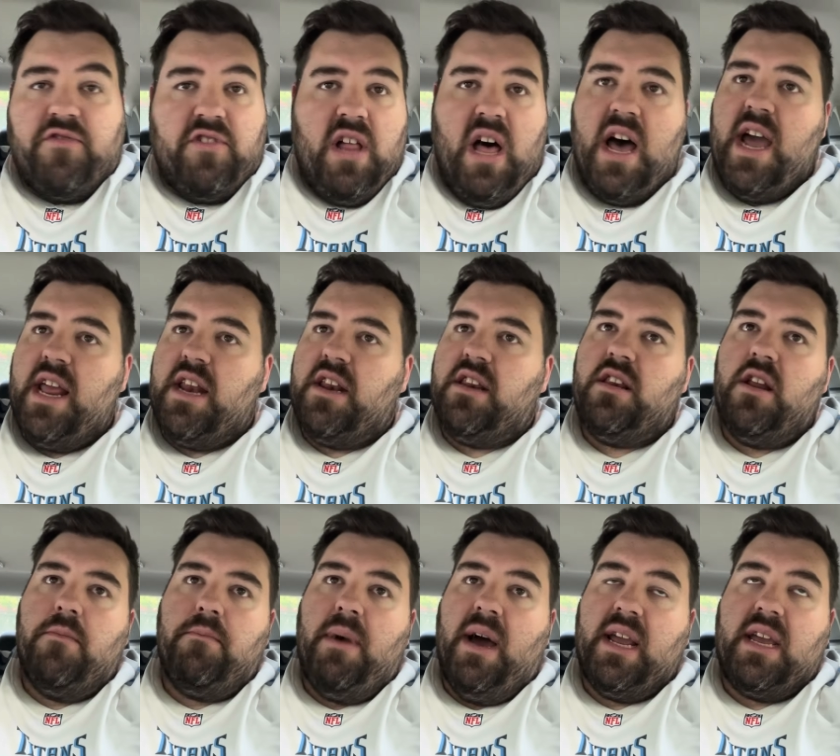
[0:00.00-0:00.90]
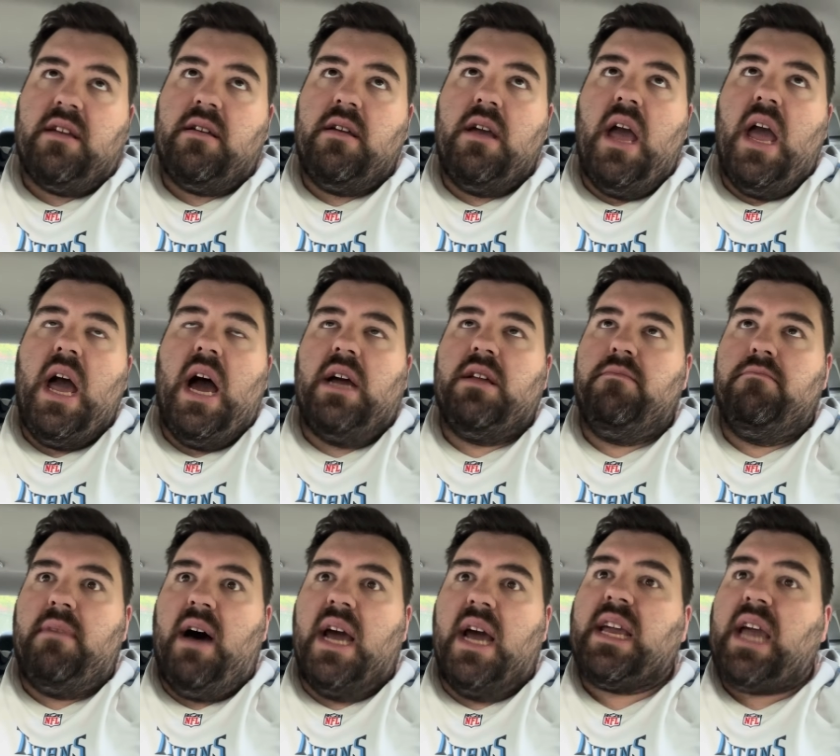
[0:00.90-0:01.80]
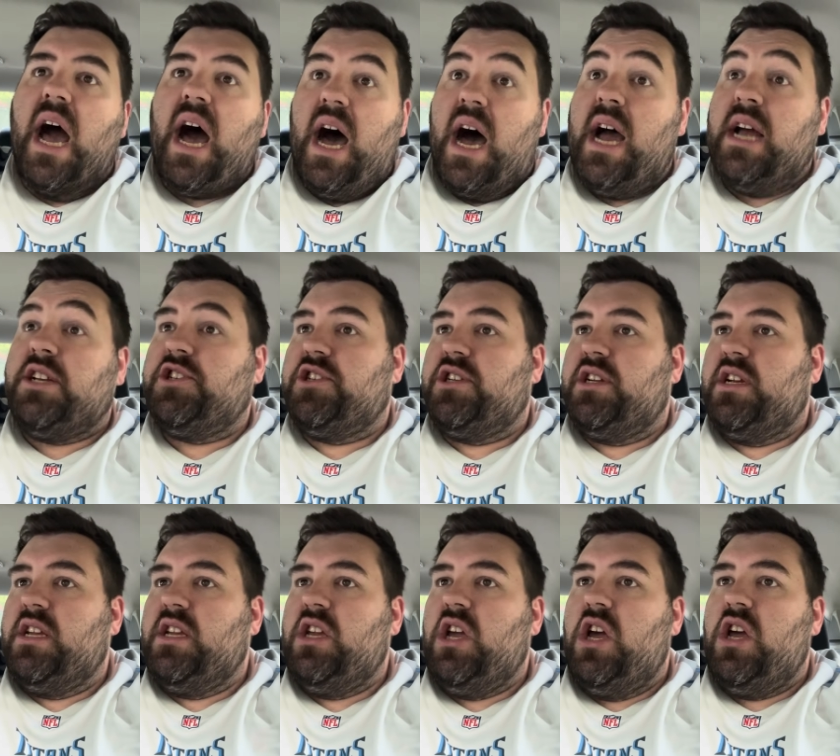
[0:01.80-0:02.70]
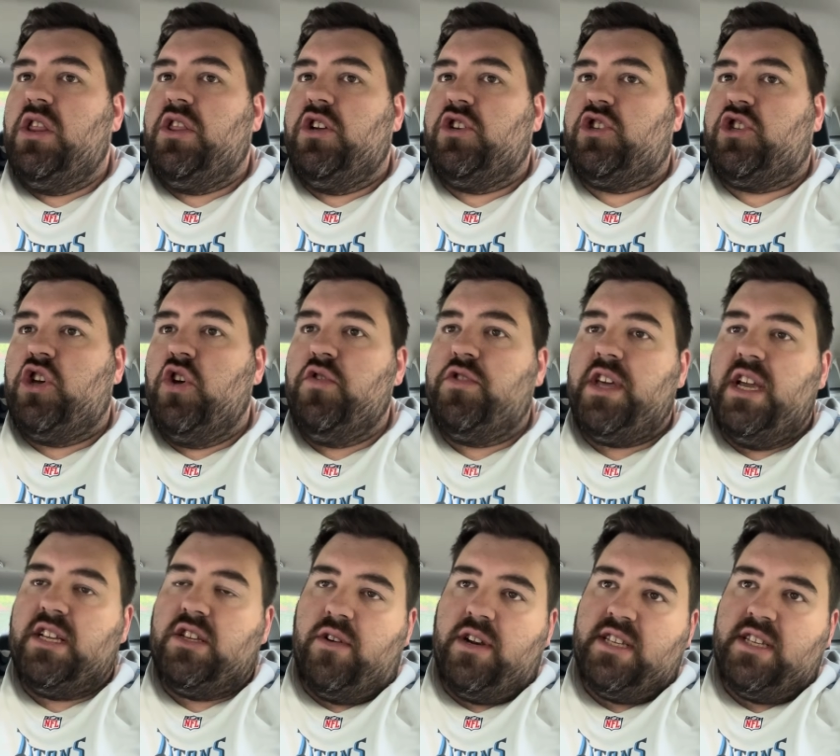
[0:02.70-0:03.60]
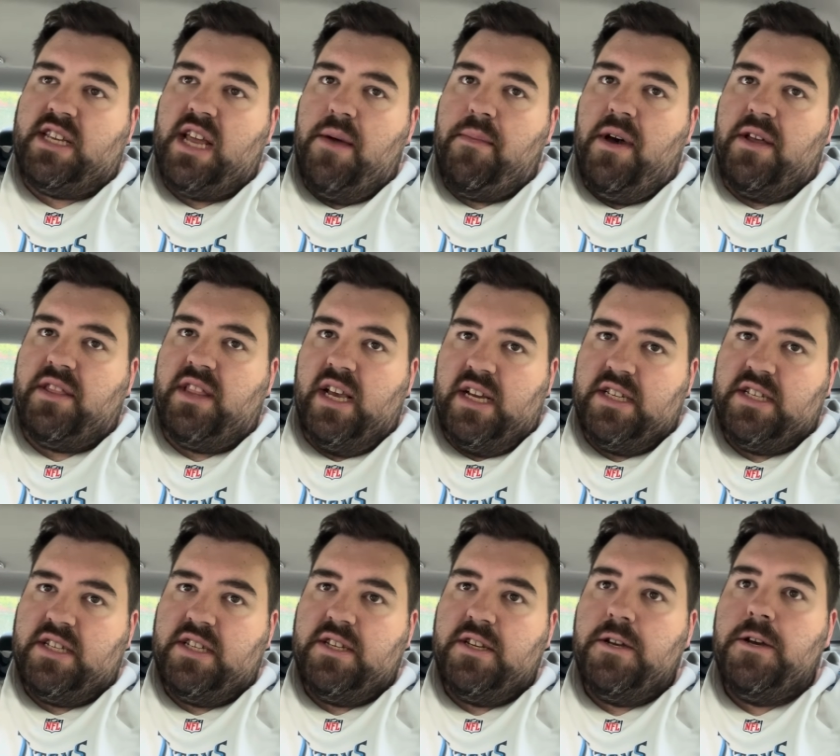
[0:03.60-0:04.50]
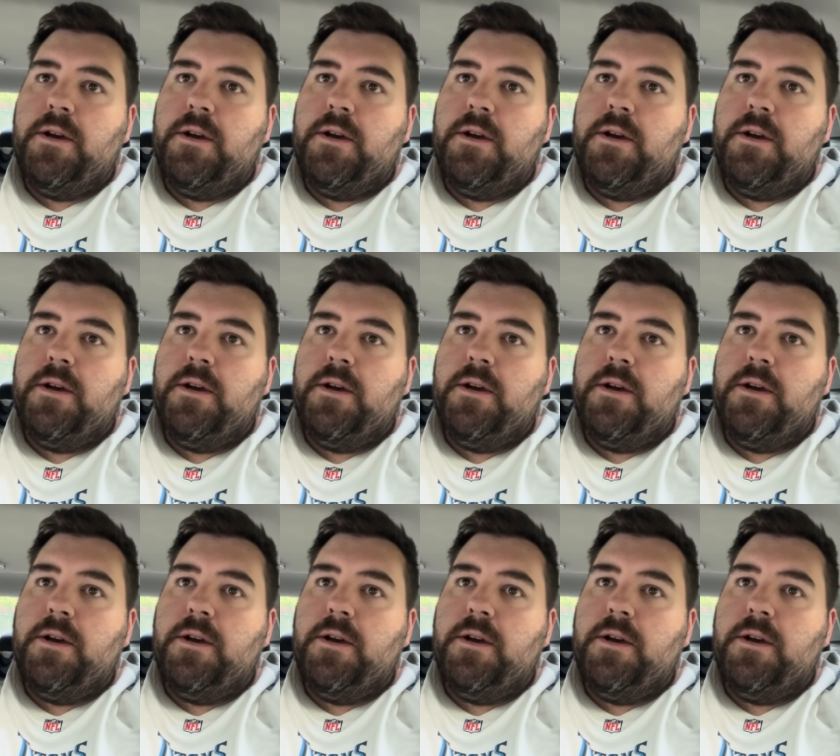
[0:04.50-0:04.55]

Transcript: line, my my gosh, there's two things I want to say about this.